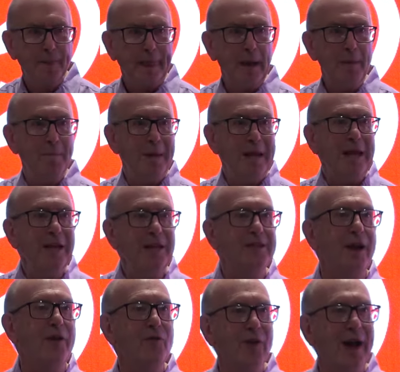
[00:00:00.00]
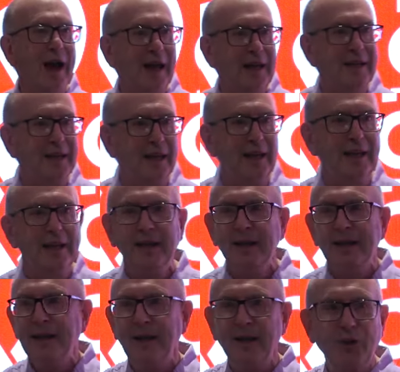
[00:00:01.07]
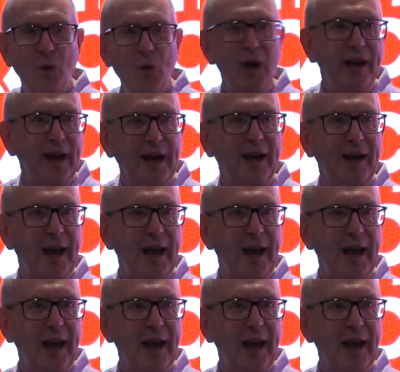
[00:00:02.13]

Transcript: It means, in reality, that the working